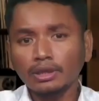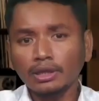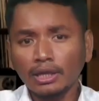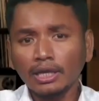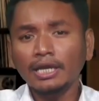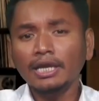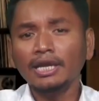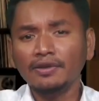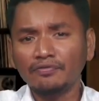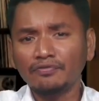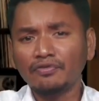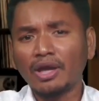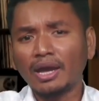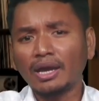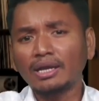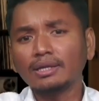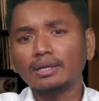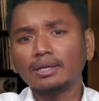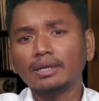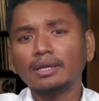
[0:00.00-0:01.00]
In
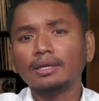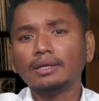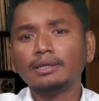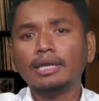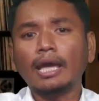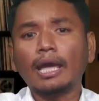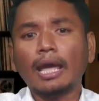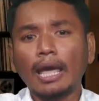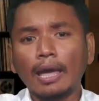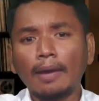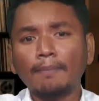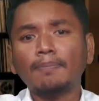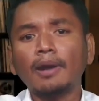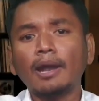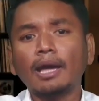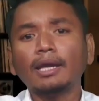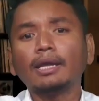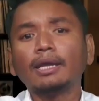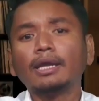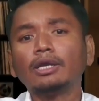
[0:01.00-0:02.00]
effect, they
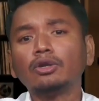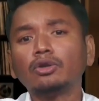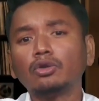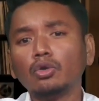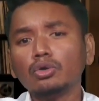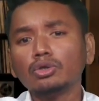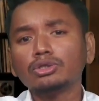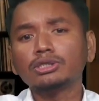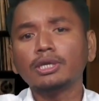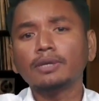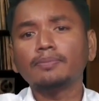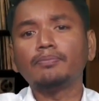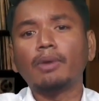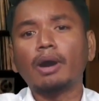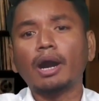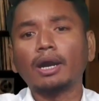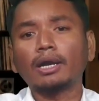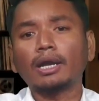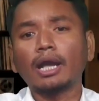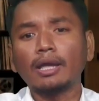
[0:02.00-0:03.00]
apply inclusive
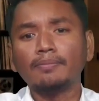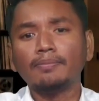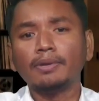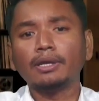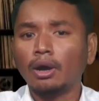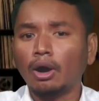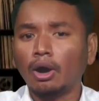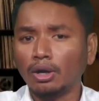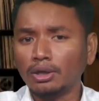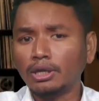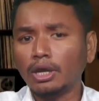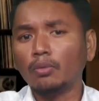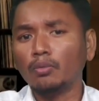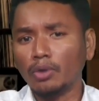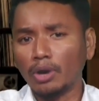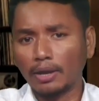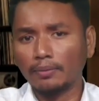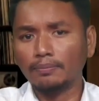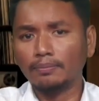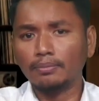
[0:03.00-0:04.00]
archiving on the
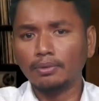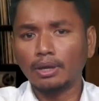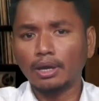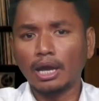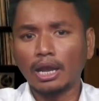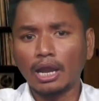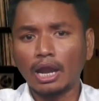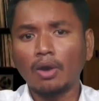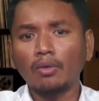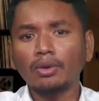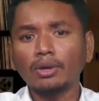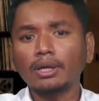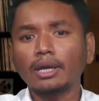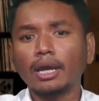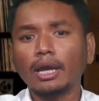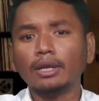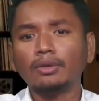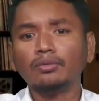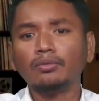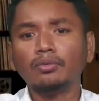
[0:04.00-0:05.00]
web, allowing
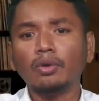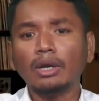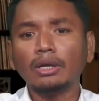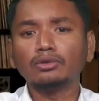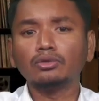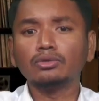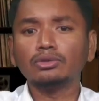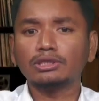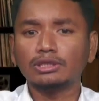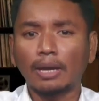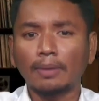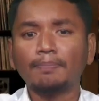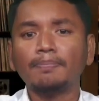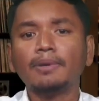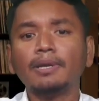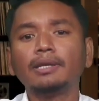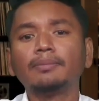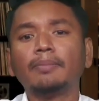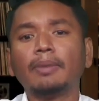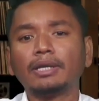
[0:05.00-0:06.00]
anyone to
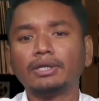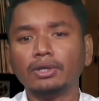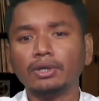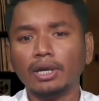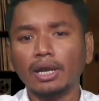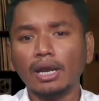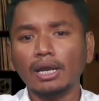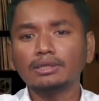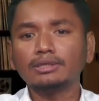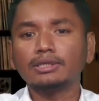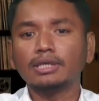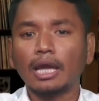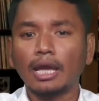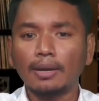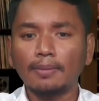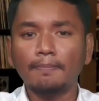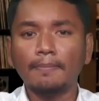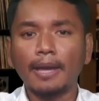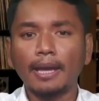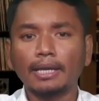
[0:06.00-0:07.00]
submit materials
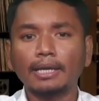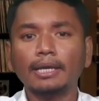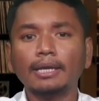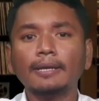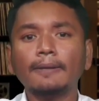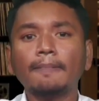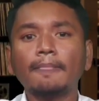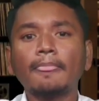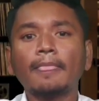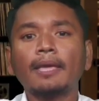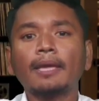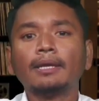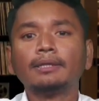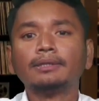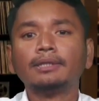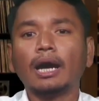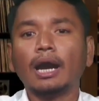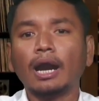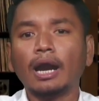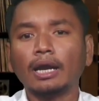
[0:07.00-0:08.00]
and making
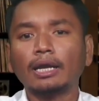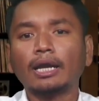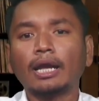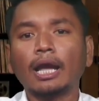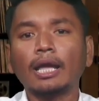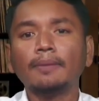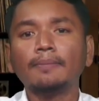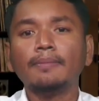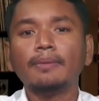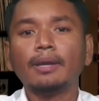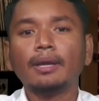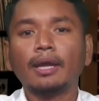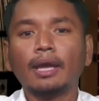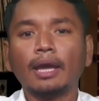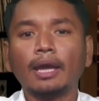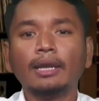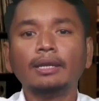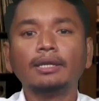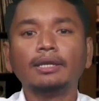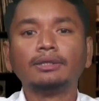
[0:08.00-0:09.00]
the archive
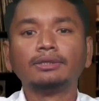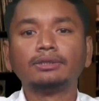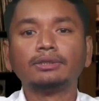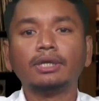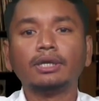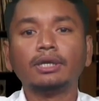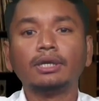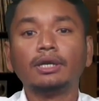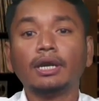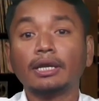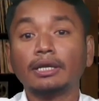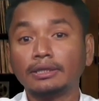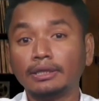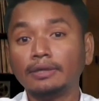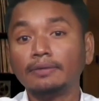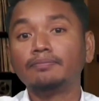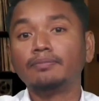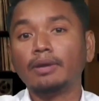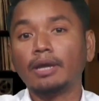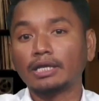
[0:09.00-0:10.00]
an
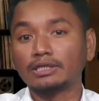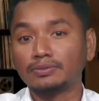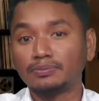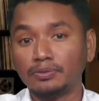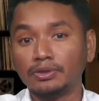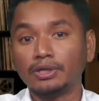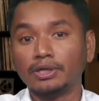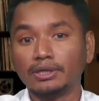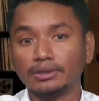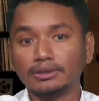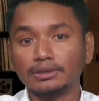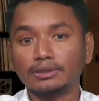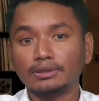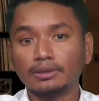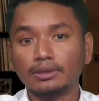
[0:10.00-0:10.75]
interactive experience.